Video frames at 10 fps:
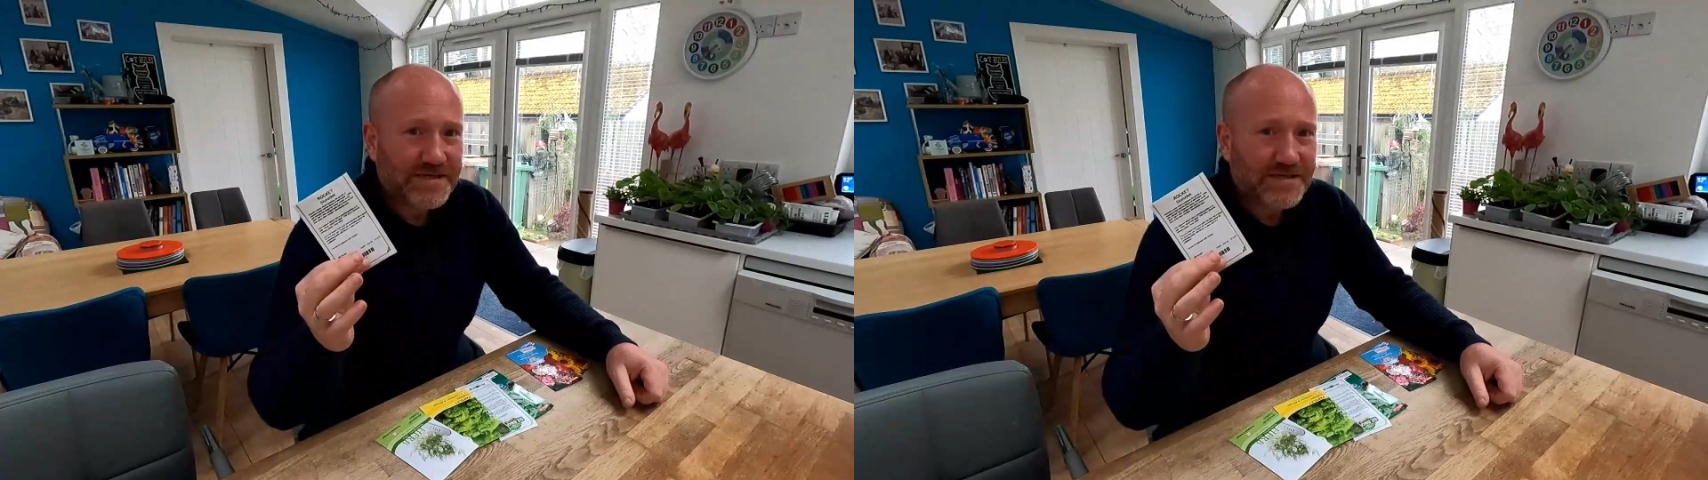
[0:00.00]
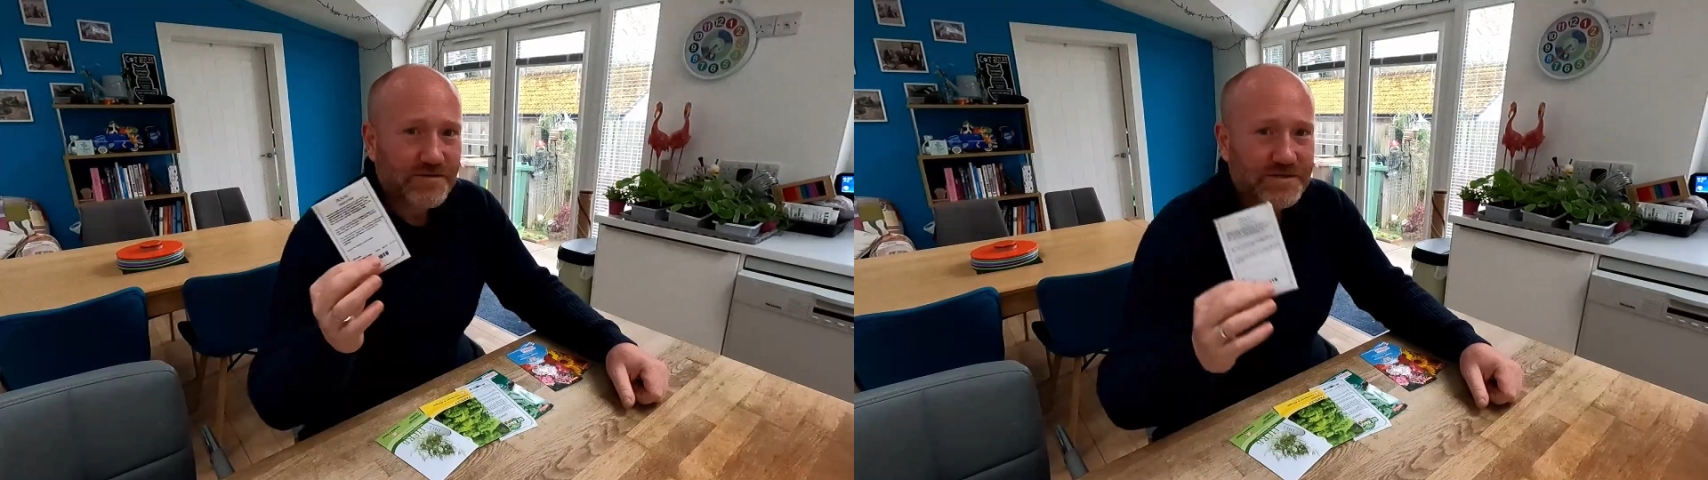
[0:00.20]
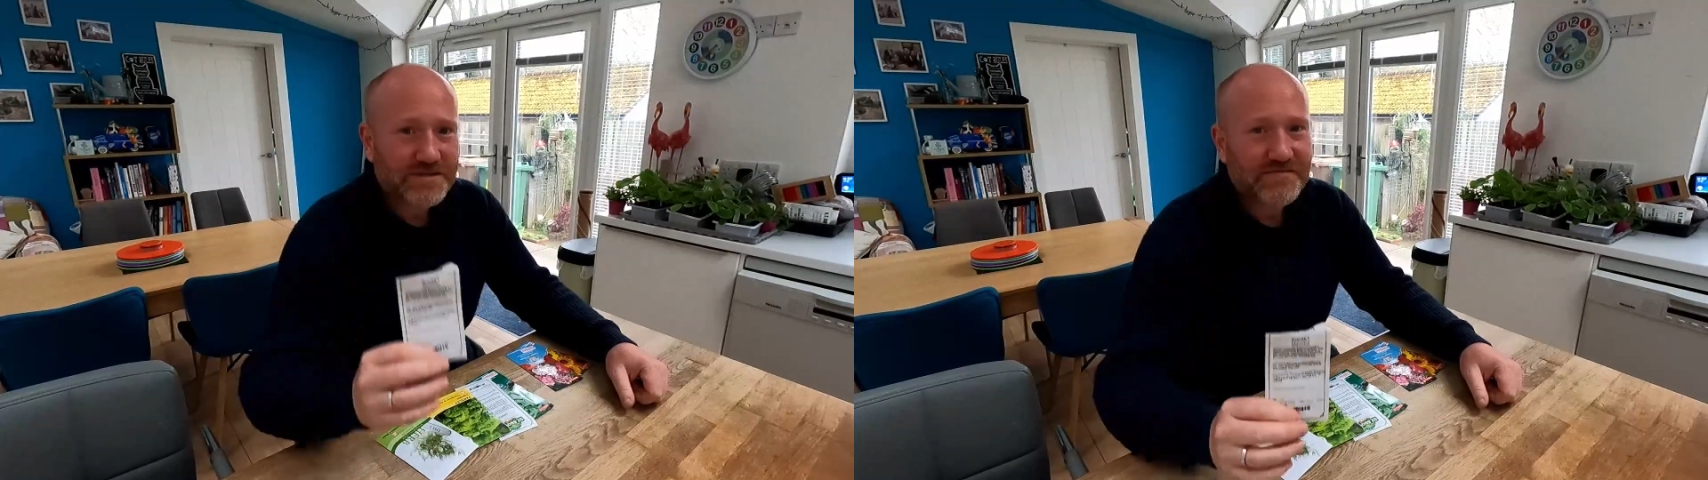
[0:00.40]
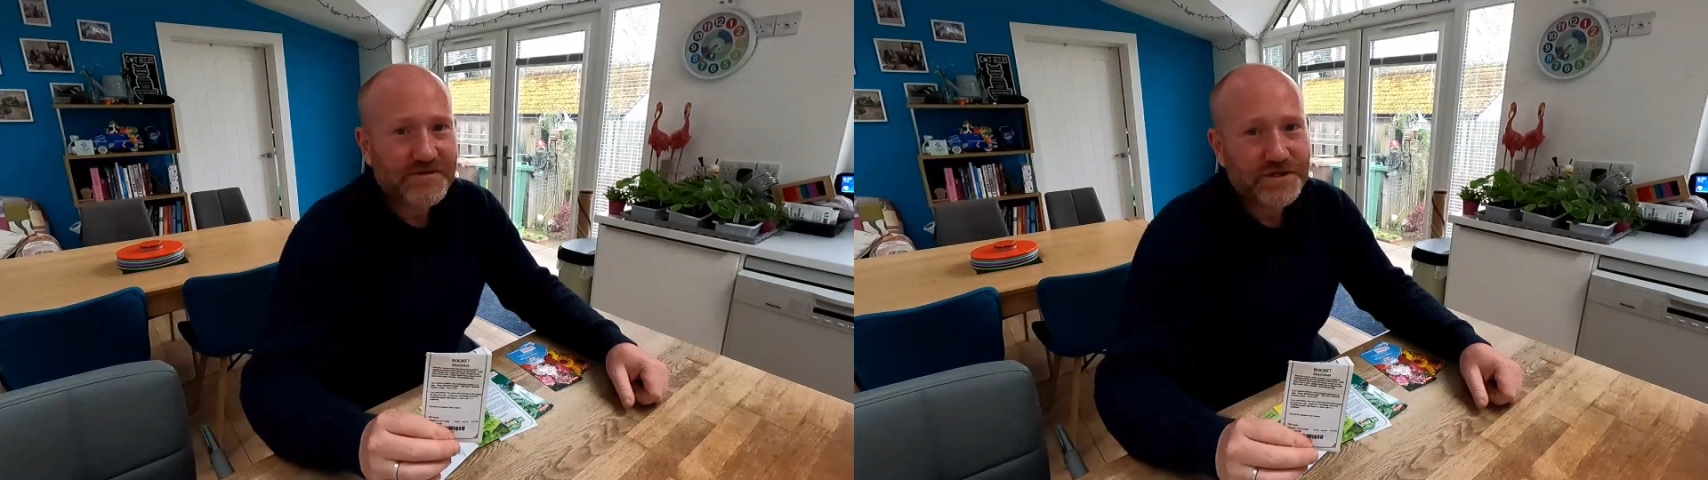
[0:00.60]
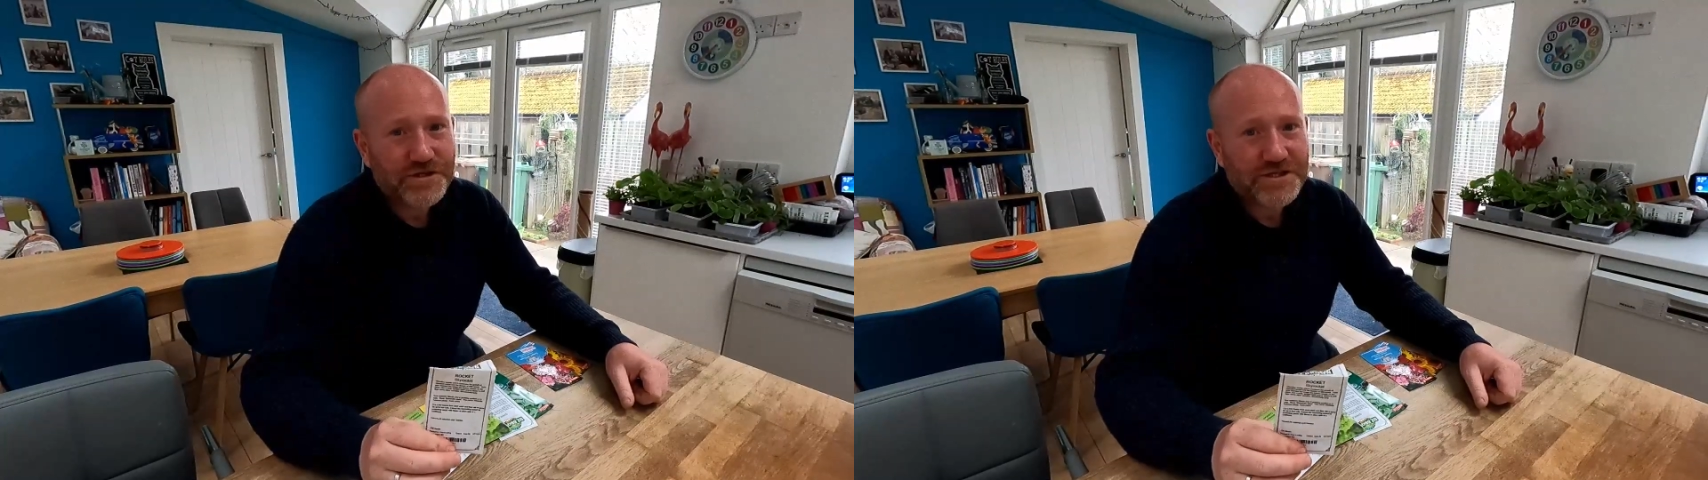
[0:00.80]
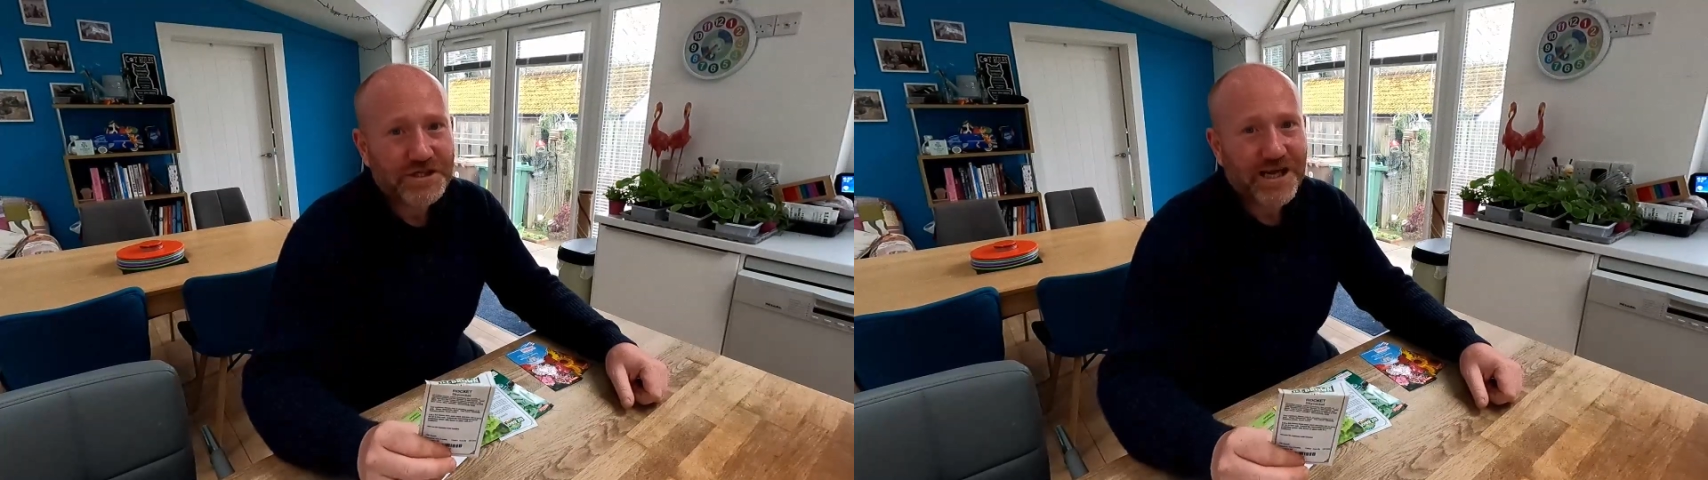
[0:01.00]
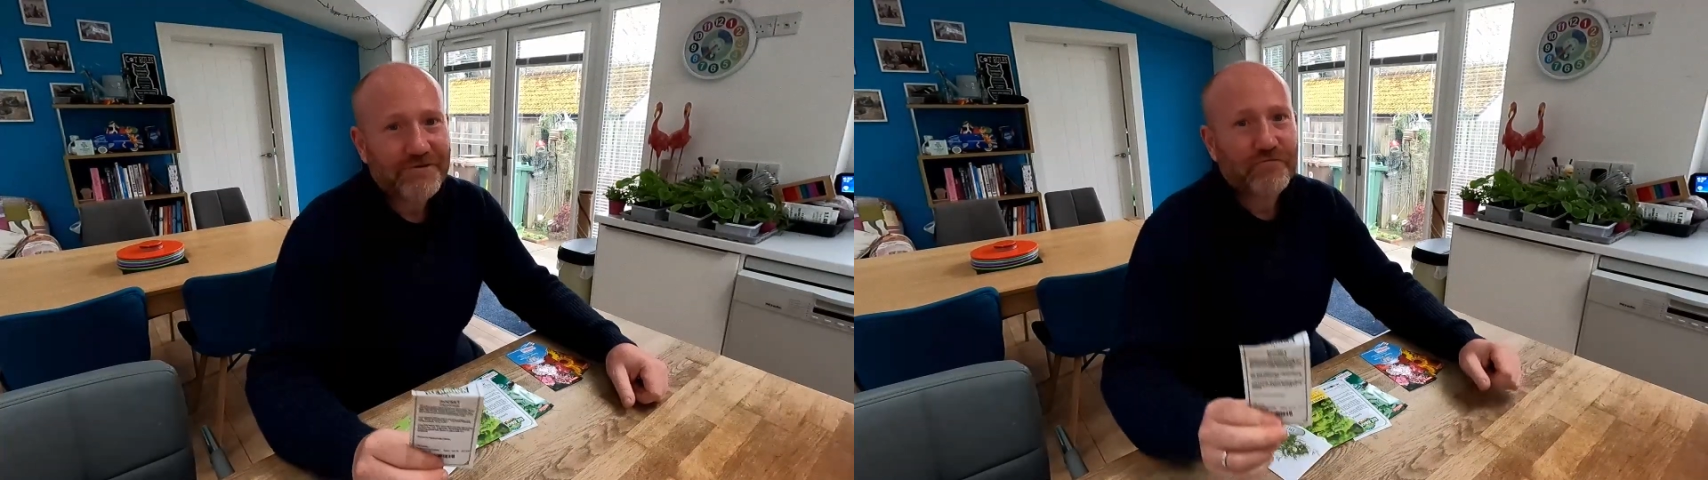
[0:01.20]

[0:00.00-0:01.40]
this sort of stuff in June and July,